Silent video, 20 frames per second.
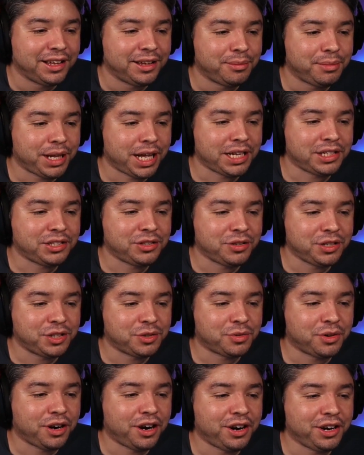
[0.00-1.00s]

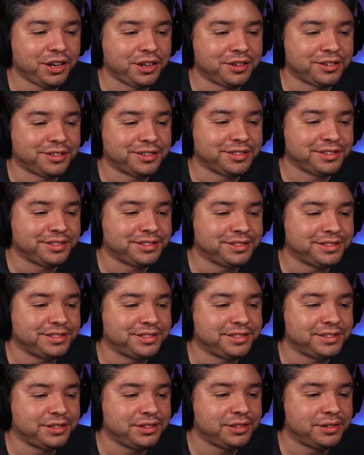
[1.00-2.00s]
Blastoise, where are you?
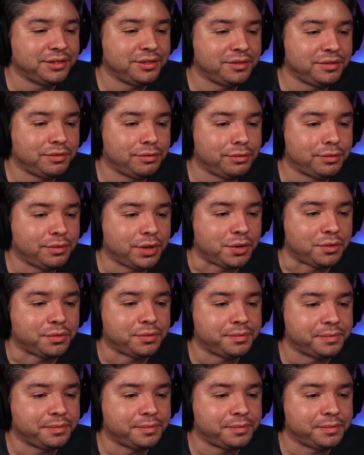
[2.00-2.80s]
Whoa.